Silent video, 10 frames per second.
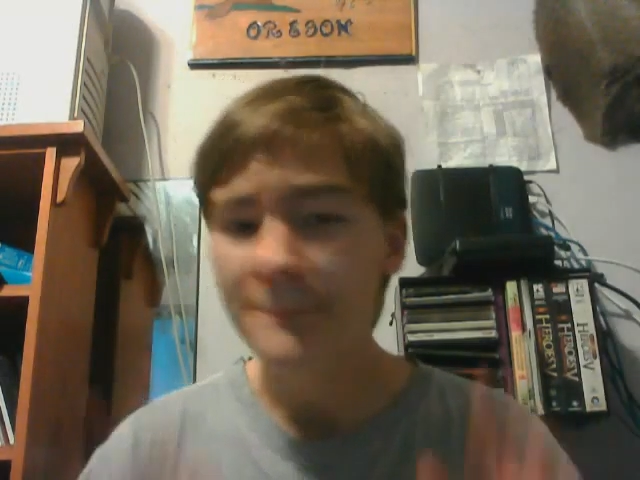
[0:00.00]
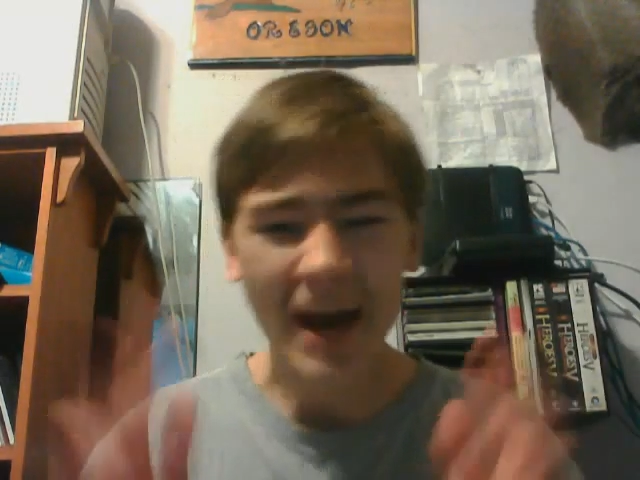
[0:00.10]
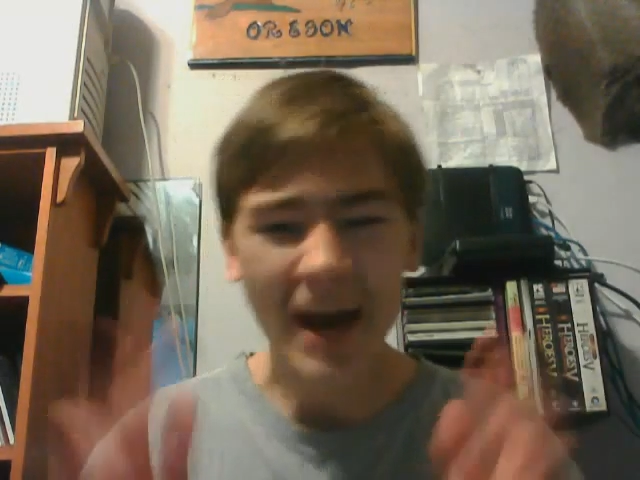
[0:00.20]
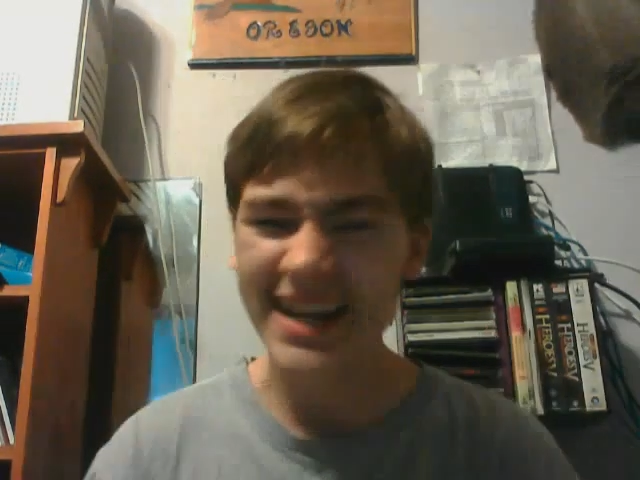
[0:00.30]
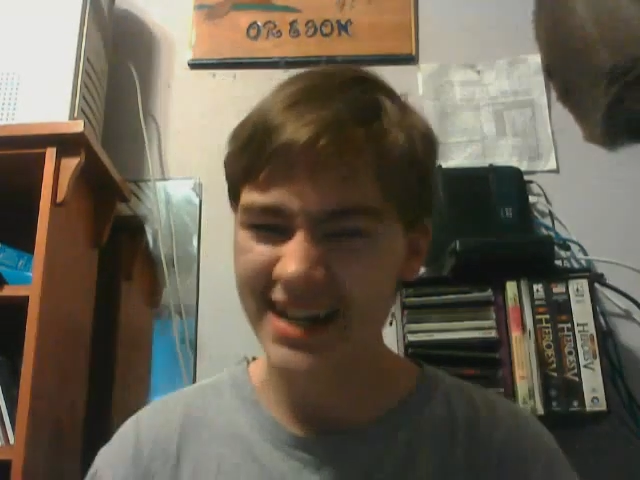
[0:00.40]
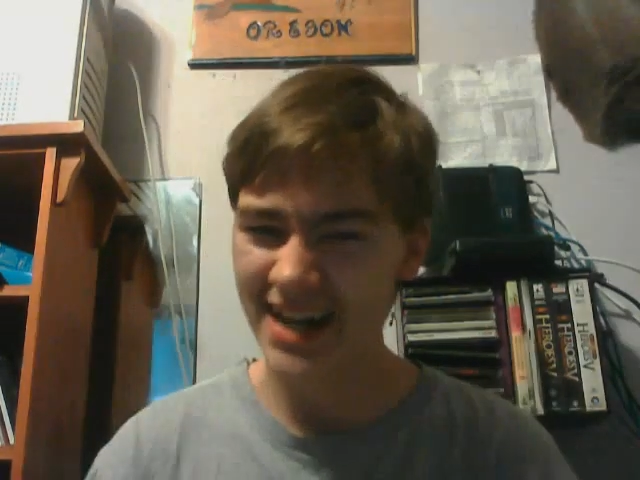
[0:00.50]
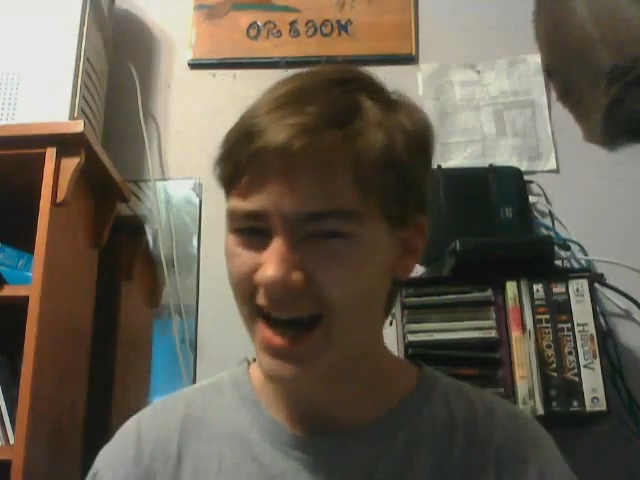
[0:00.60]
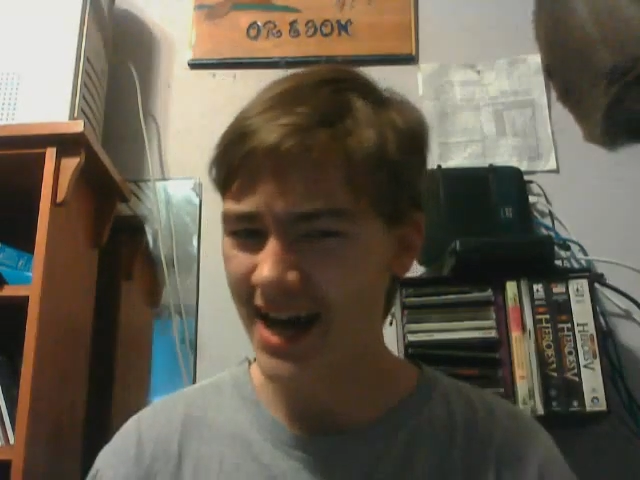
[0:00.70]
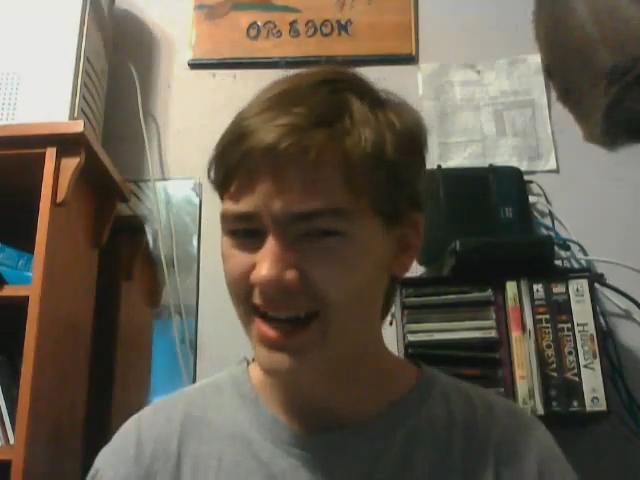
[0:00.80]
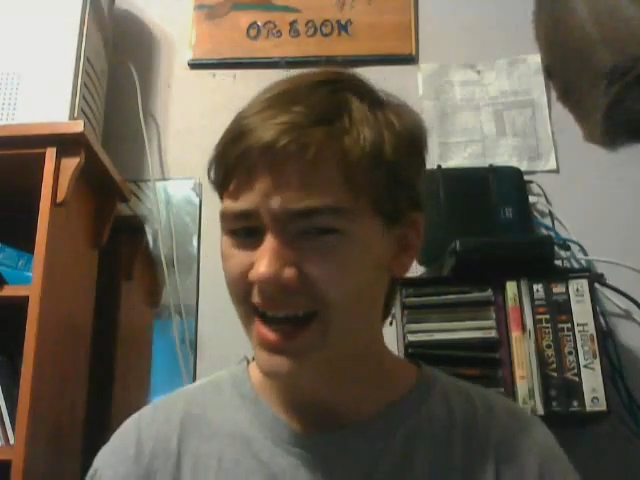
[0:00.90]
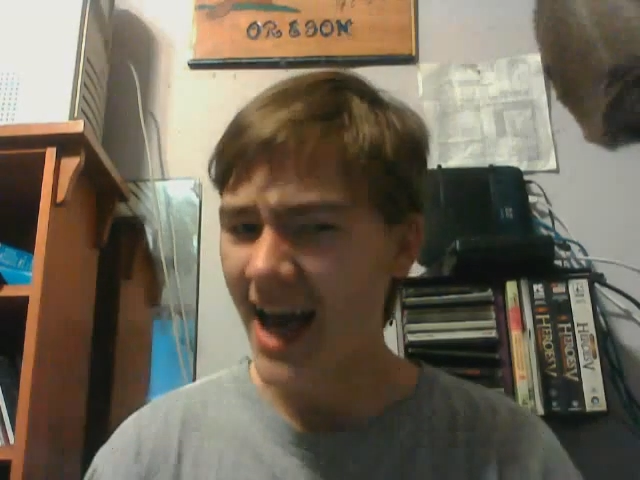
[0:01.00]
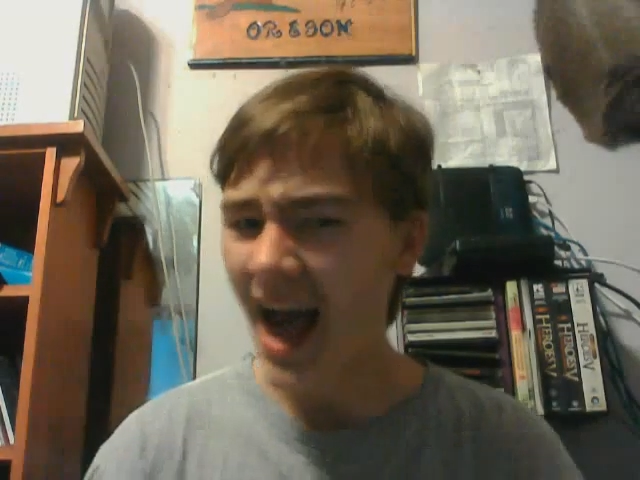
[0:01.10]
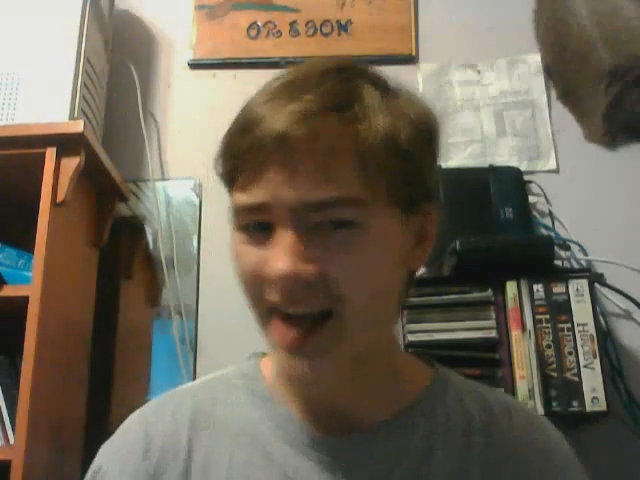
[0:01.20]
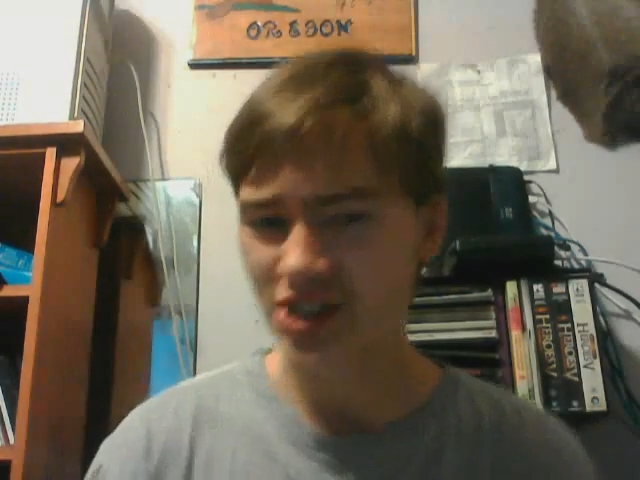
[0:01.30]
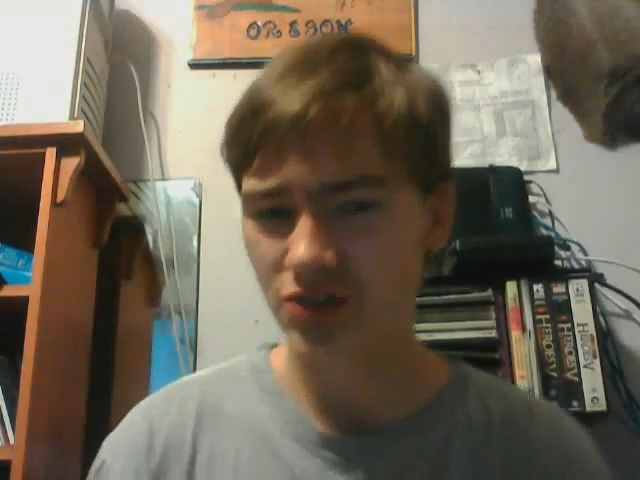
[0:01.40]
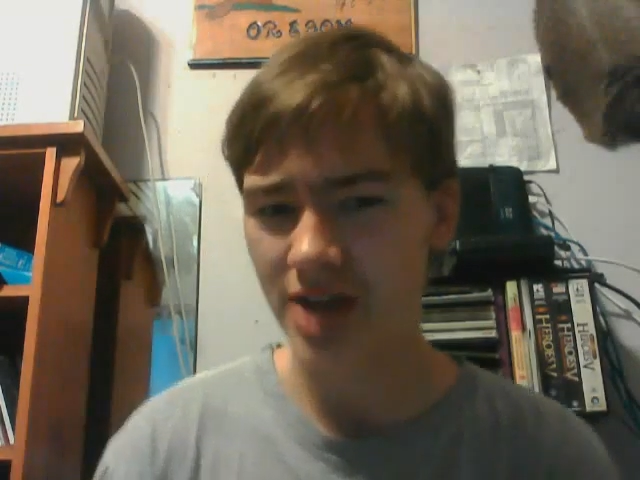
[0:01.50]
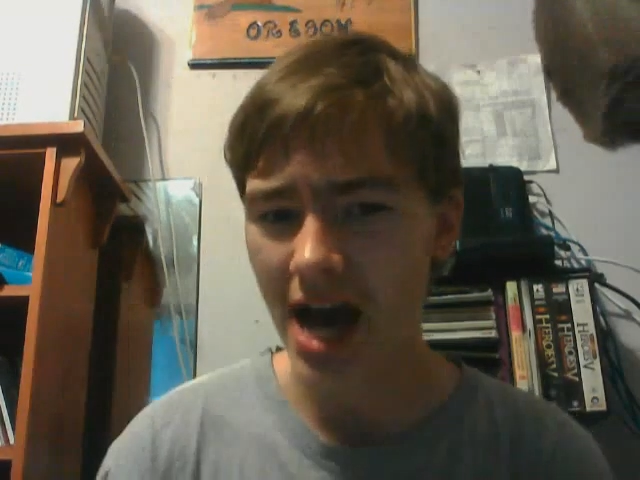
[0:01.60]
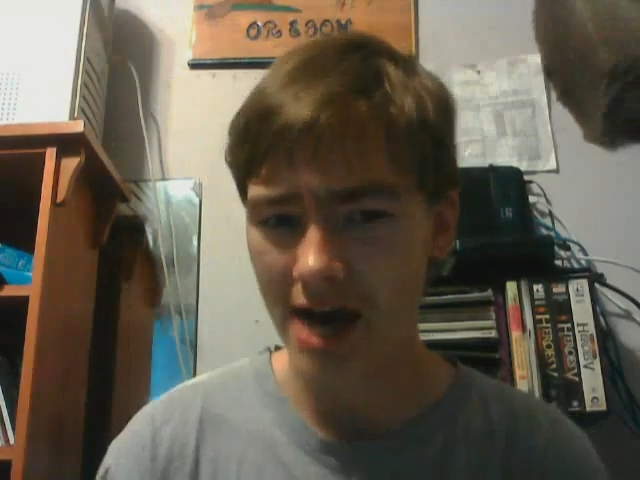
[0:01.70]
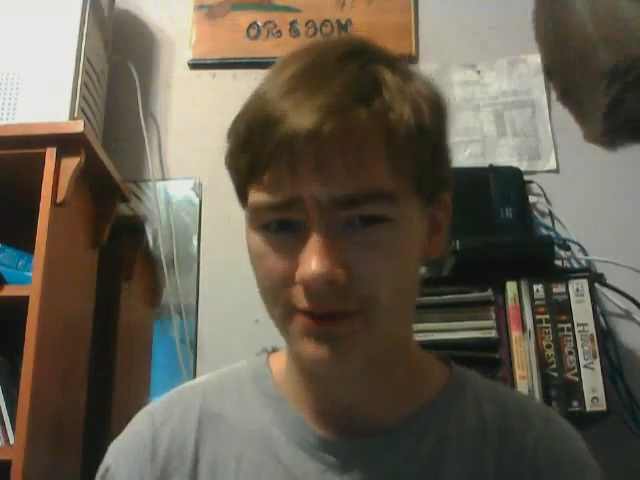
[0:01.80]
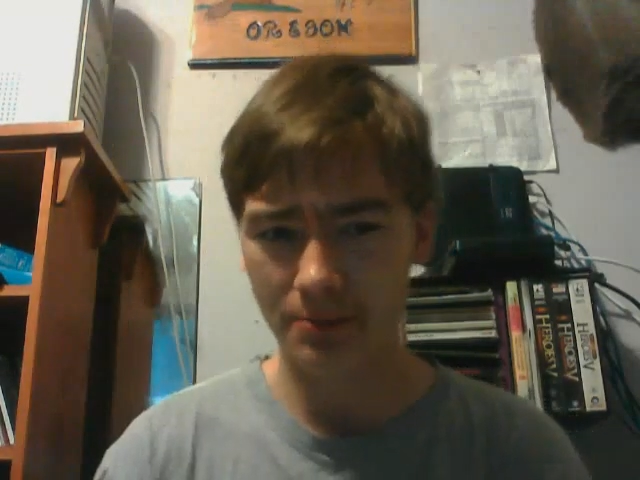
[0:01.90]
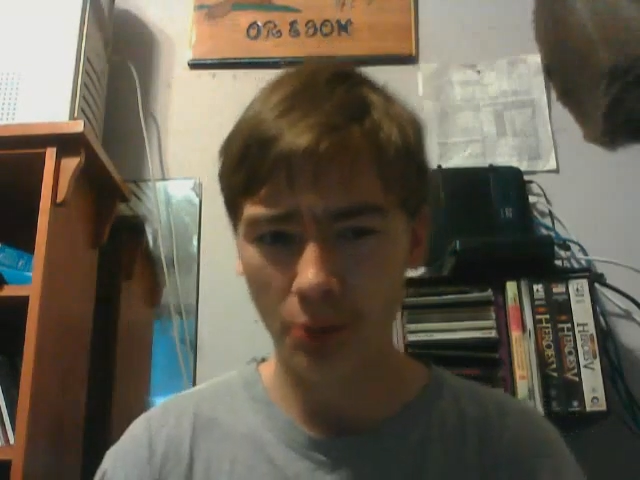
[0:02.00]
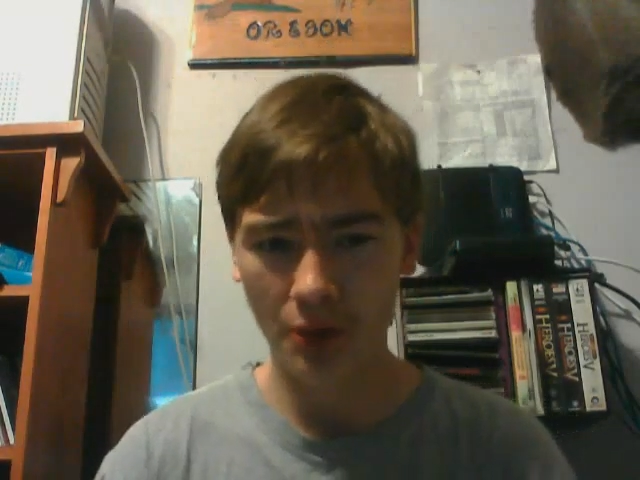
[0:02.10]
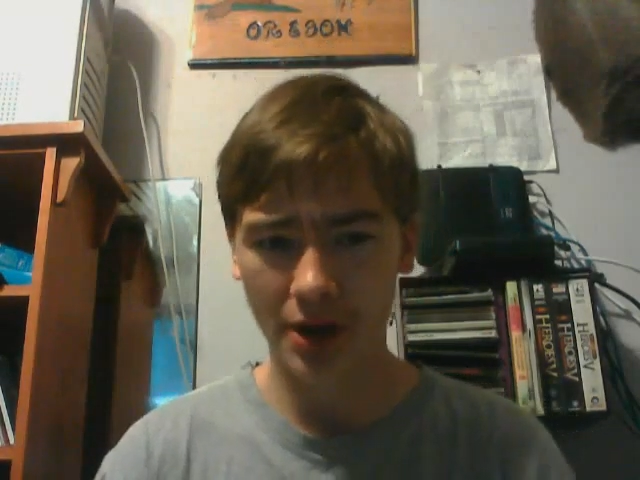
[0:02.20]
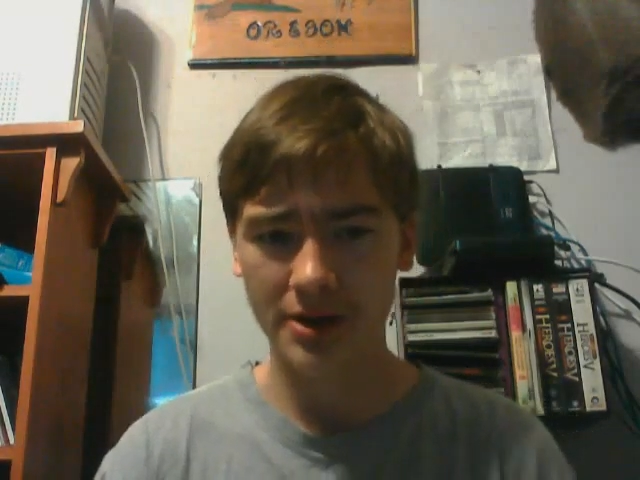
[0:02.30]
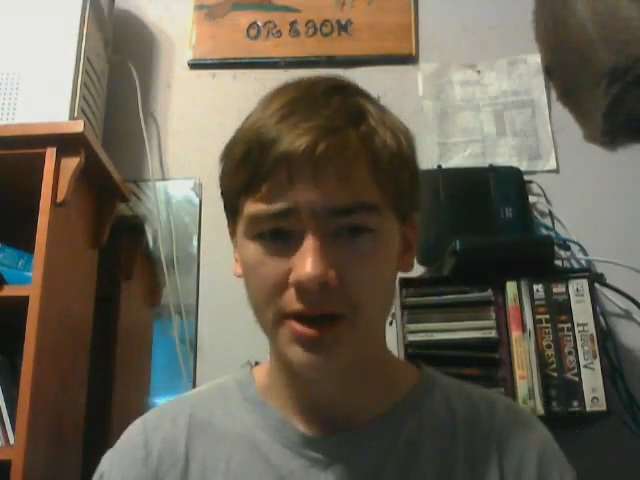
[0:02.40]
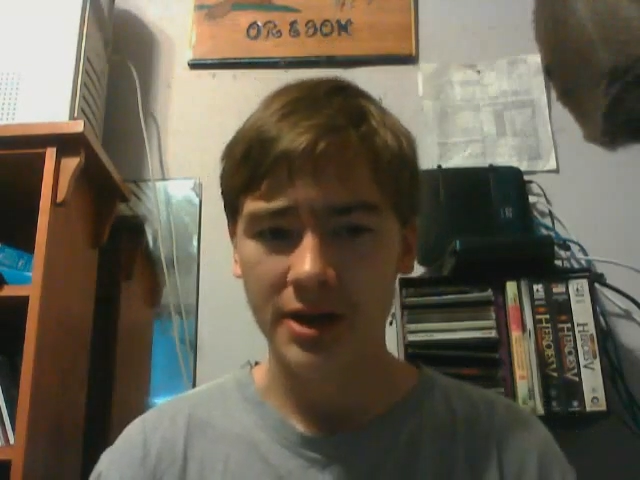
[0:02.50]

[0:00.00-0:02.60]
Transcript: might not actually have a point